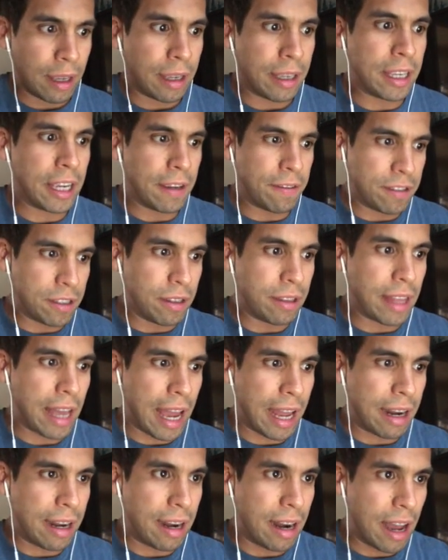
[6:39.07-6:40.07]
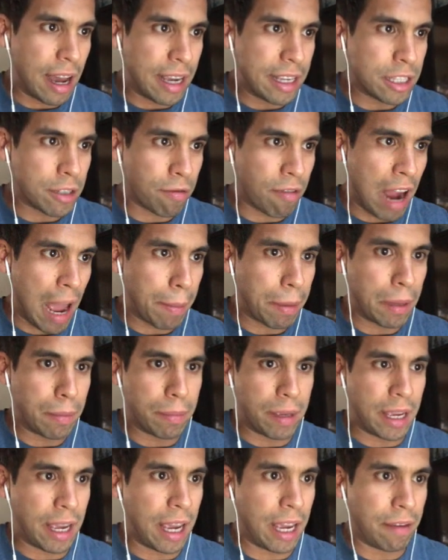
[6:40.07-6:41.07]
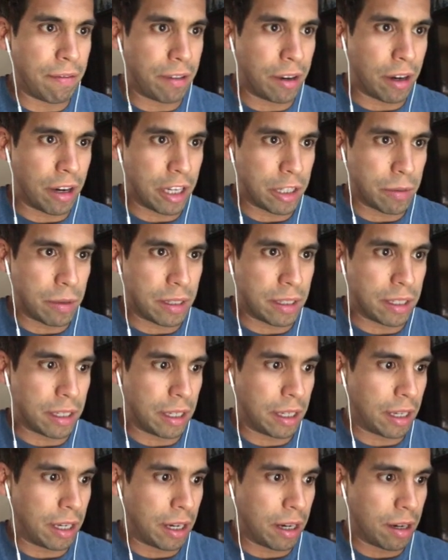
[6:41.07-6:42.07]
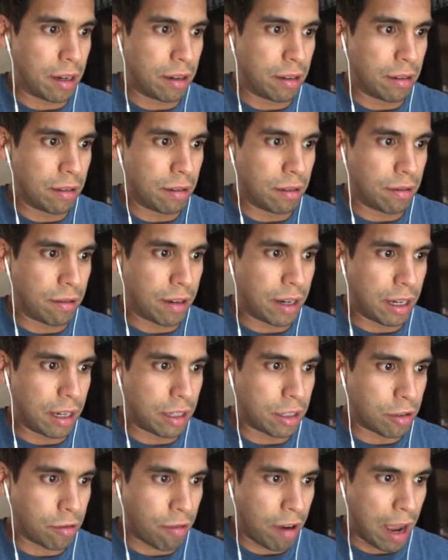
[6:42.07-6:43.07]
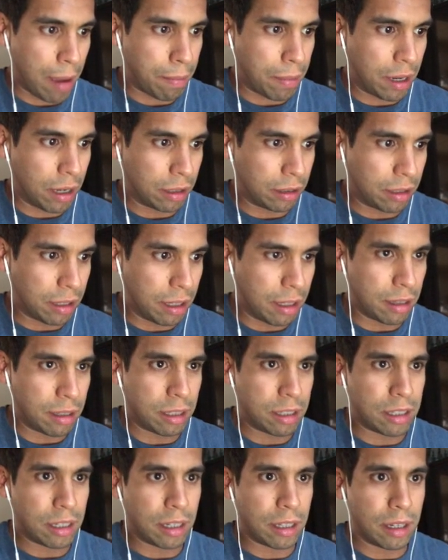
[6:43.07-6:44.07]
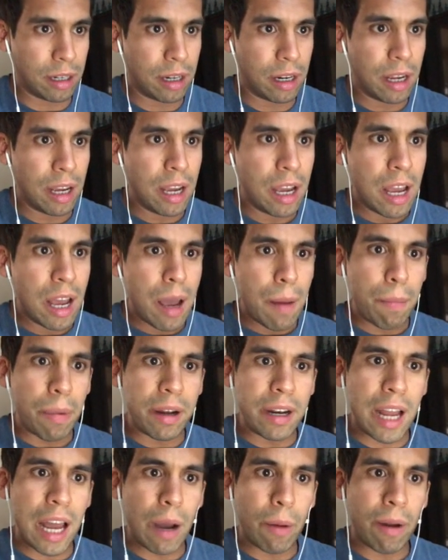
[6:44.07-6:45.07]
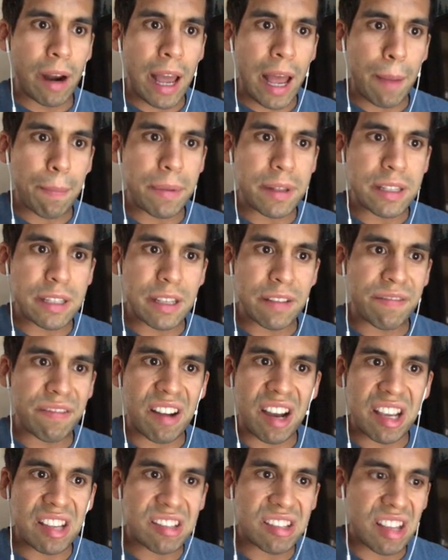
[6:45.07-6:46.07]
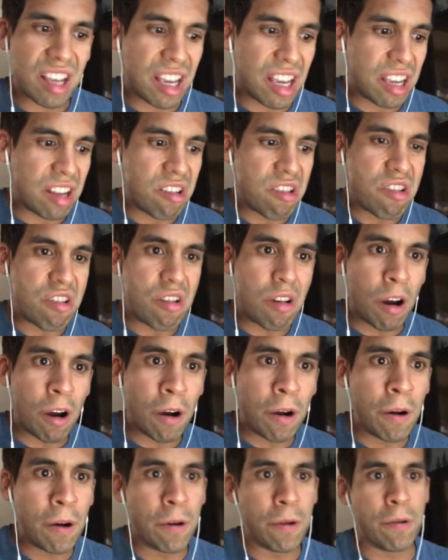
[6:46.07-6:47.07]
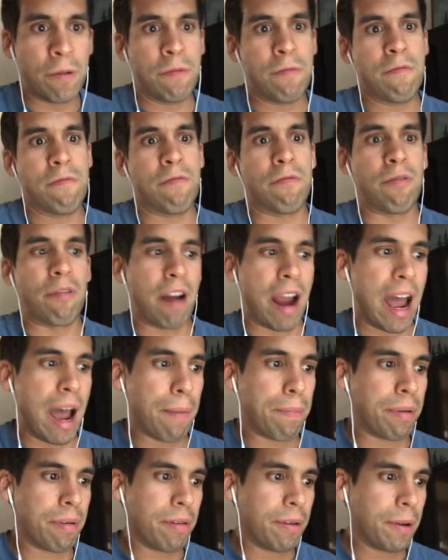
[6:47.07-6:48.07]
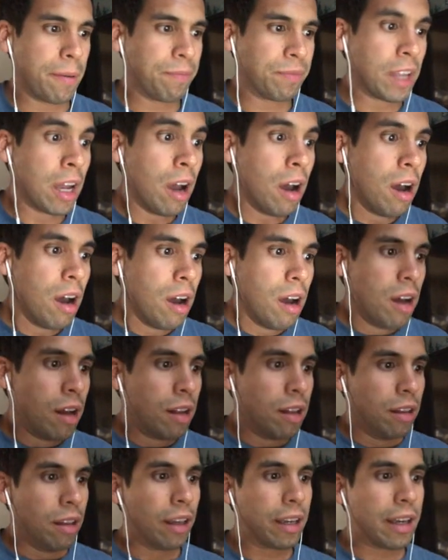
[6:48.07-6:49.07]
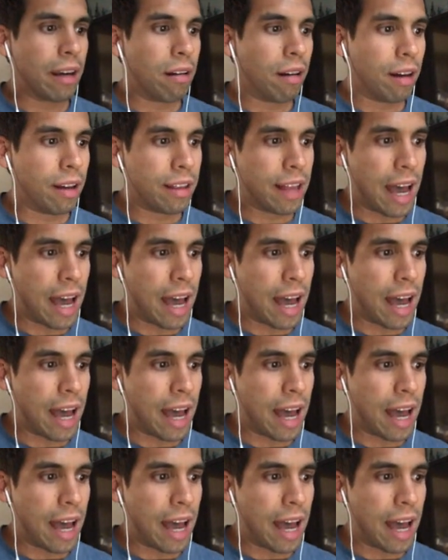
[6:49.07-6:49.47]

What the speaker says: gives you that nice wrapping behavior as we see here, right? It's wrapping underneath each other. But now what happens if I say no wrap? Look at all